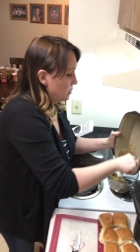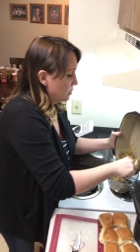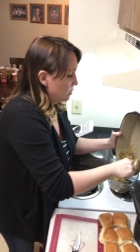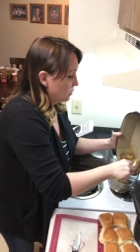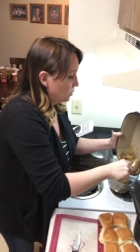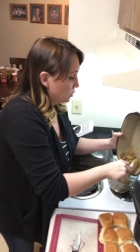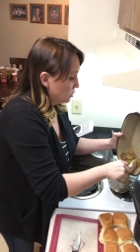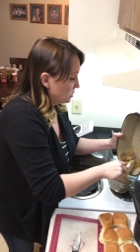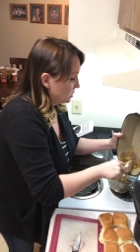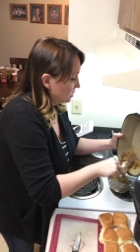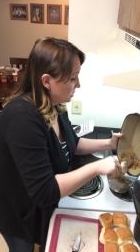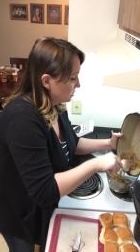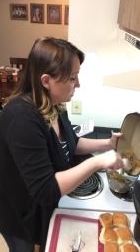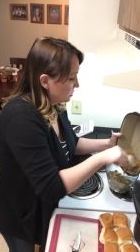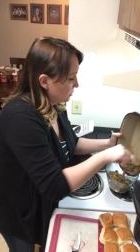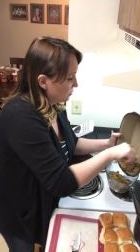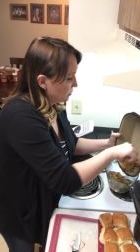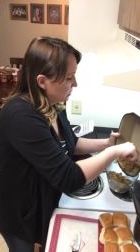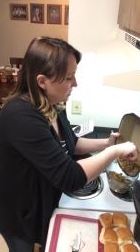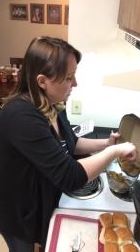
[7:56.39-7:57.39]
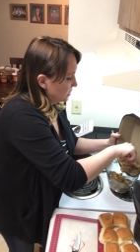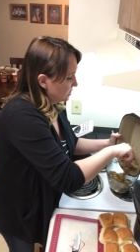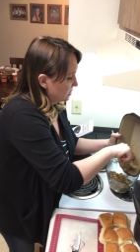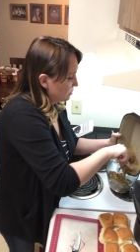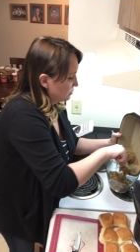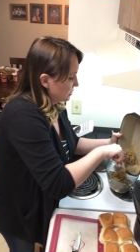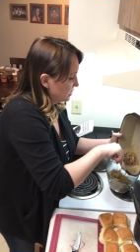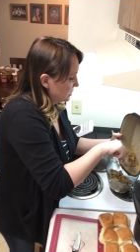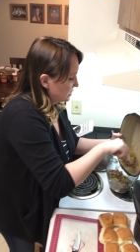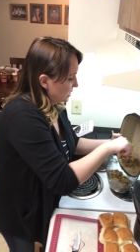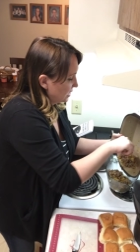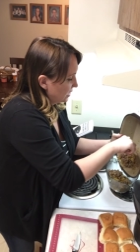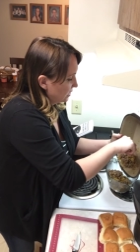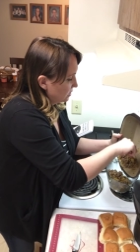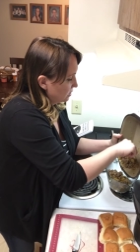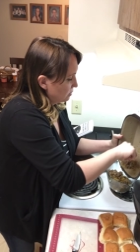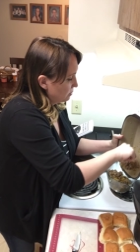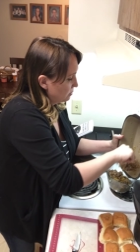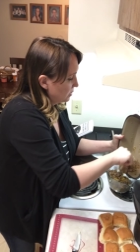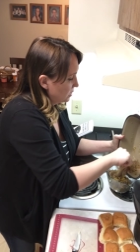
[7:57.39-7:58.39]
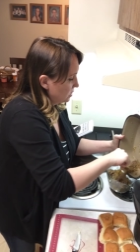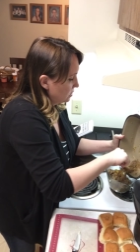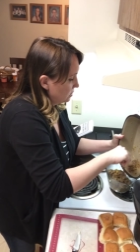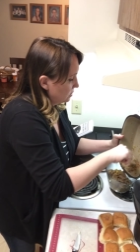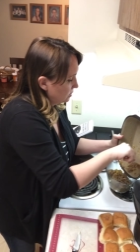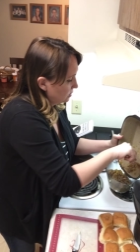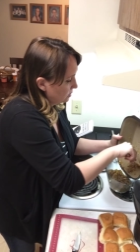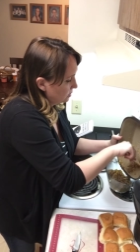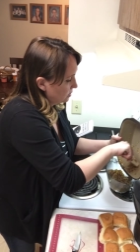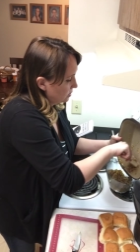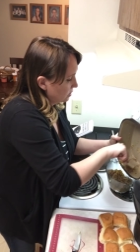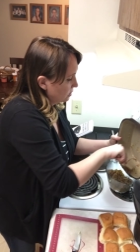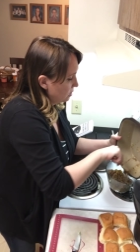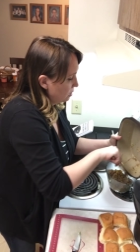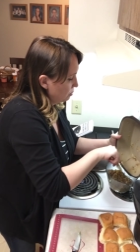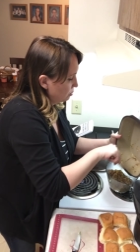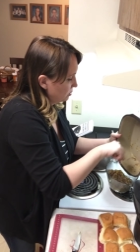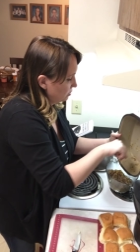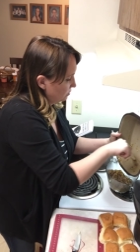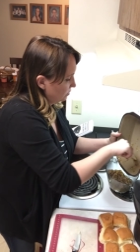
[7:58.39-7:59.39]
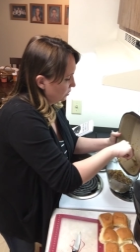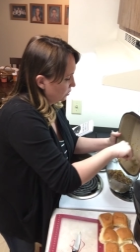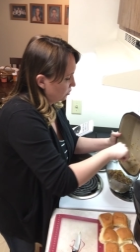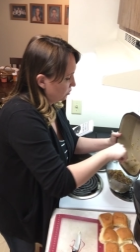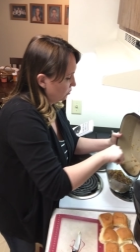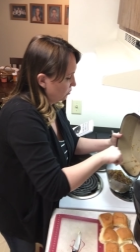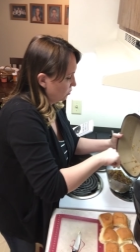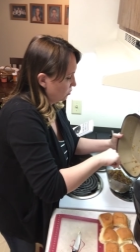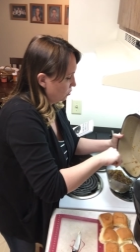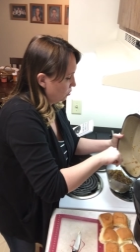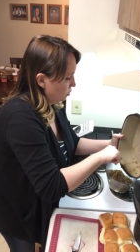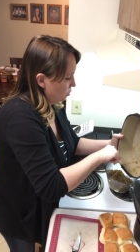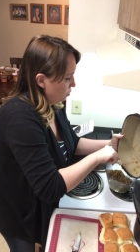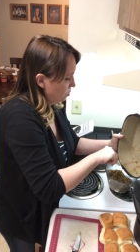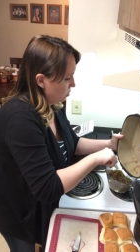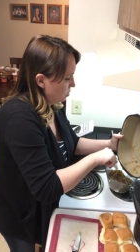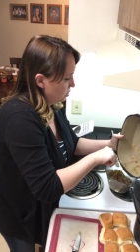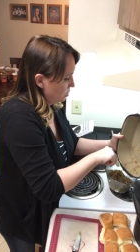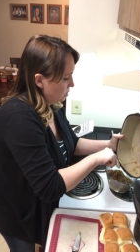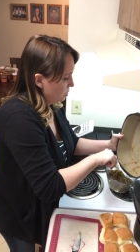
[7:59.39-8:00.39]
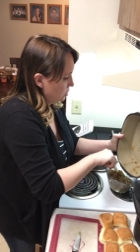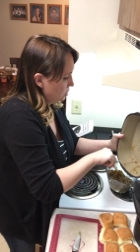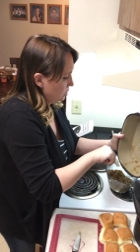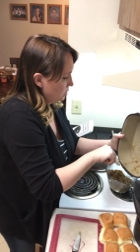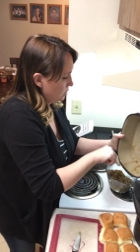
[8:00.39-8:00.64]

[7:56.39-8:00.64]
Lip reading: Maybe it looks a little different. They did restyle them a couple of years ago.